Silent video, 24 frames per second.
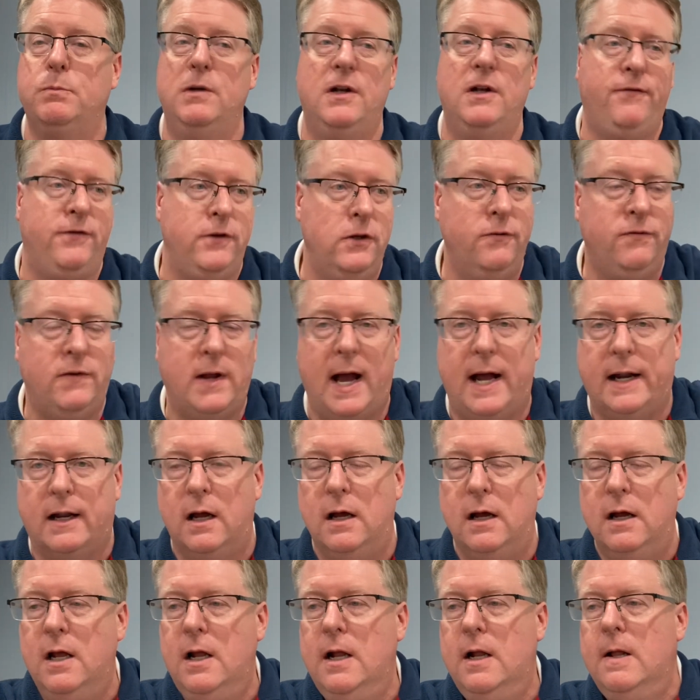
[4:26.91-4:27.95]
But if you've got
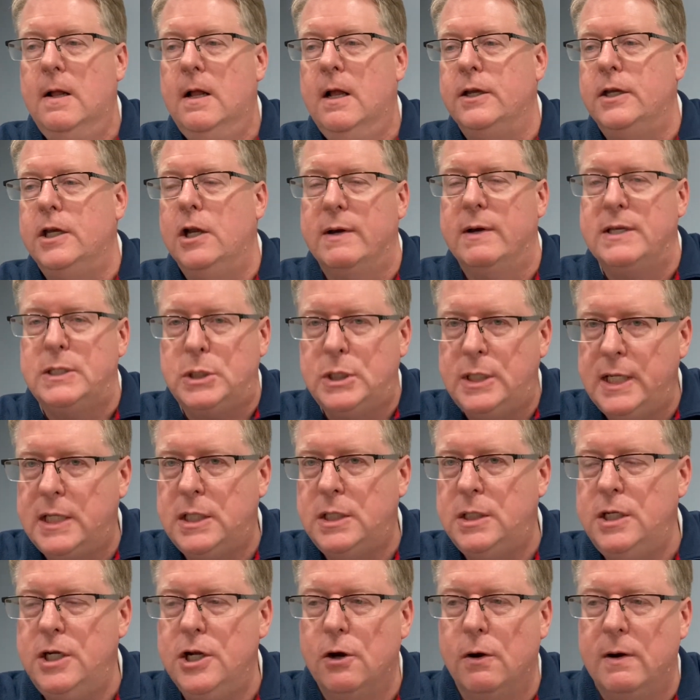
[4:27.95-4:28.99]
a, you know, a
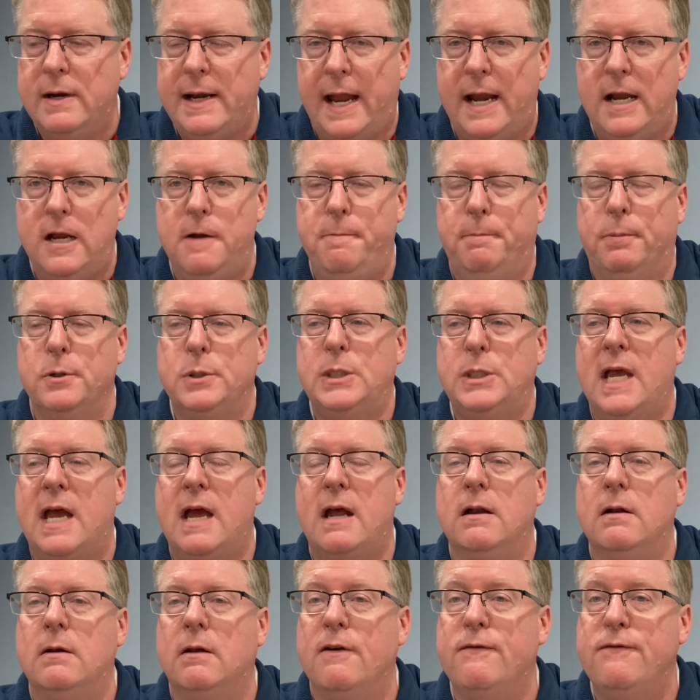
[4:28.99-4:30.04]
sixty or an eighty
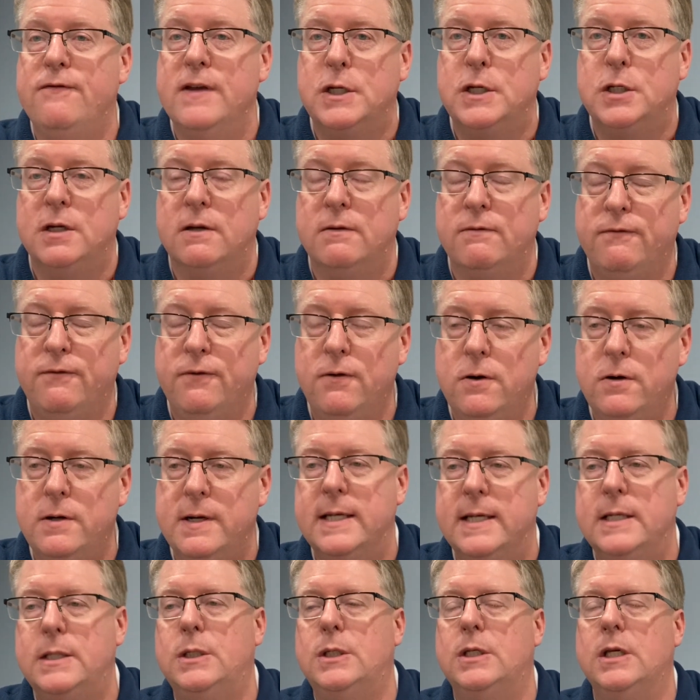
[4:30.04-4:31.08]
percent efficient
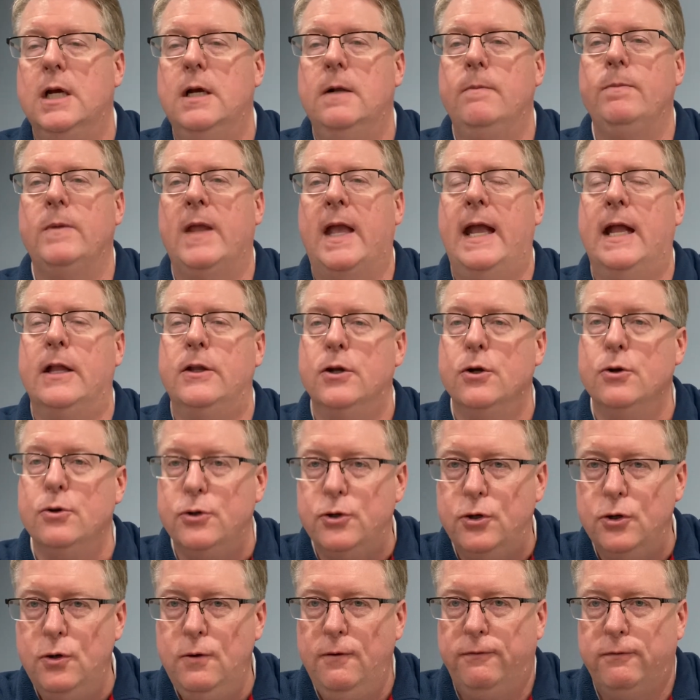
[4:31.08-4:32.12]
furnace and you're
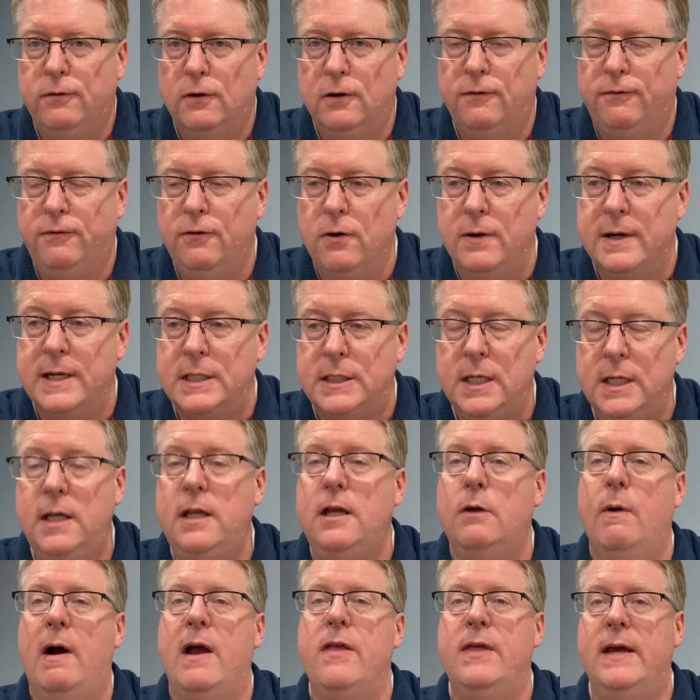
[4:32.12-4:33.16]
due for a furnace
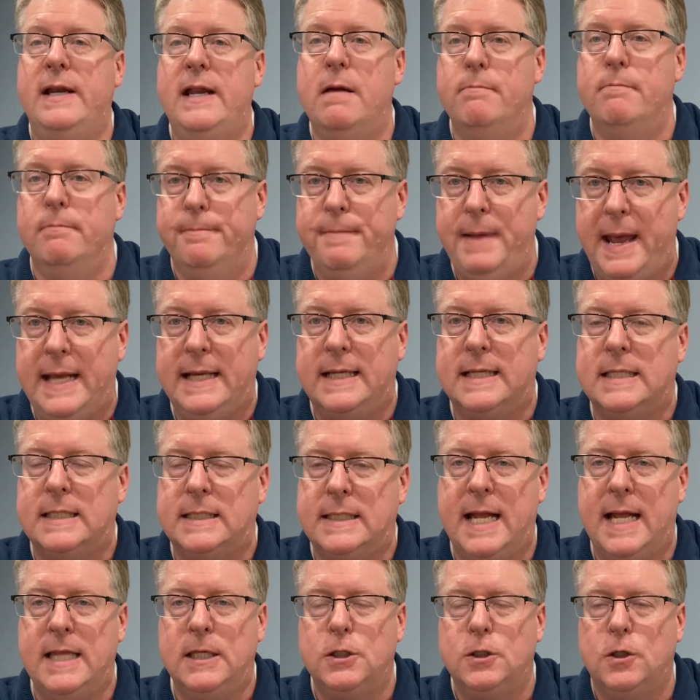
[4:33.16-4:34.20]
anyway, then it makes
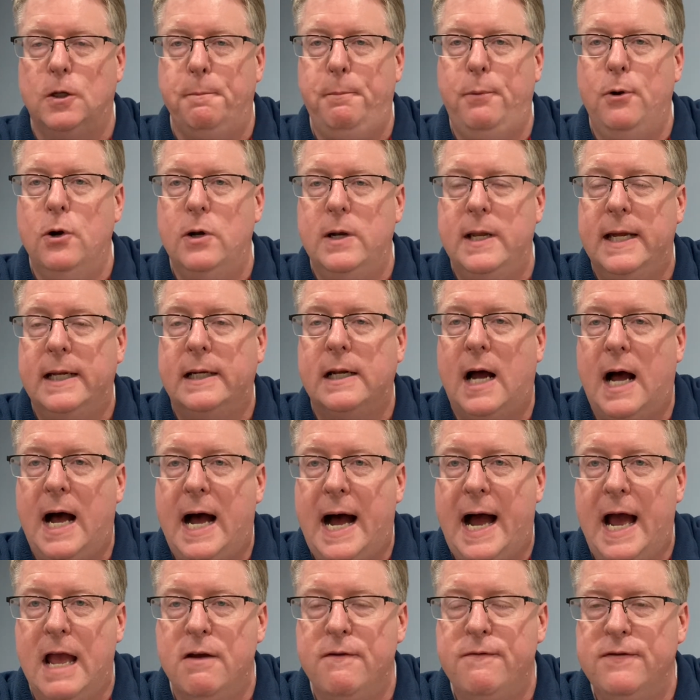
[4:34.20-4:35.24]
sense to put in a
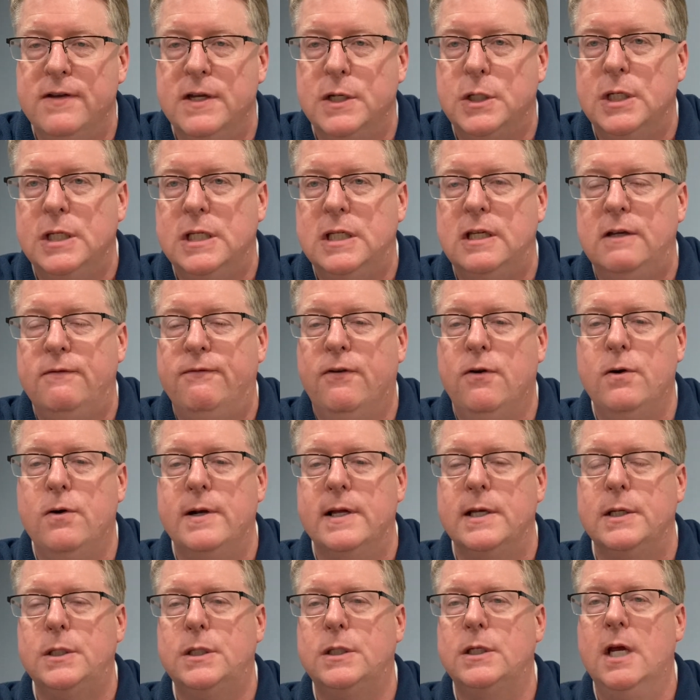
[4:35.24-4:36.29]
high efficiency
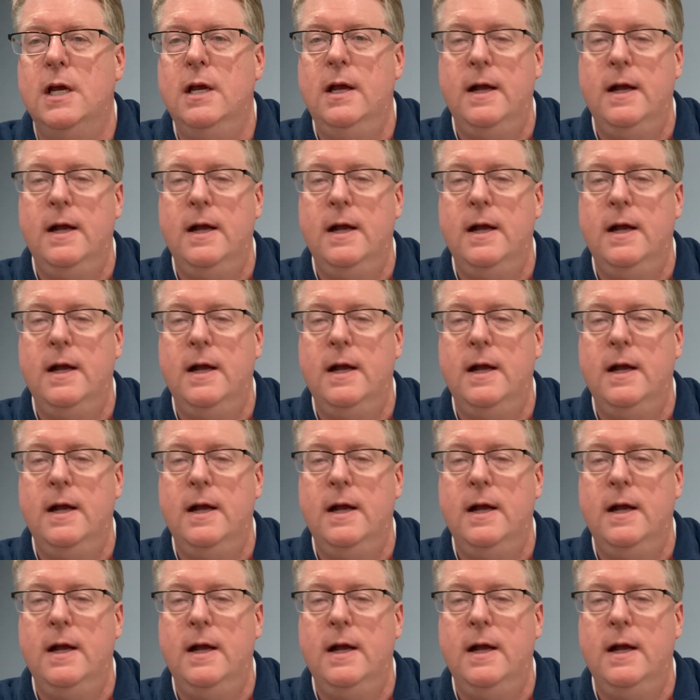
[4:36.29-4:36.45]
furnace.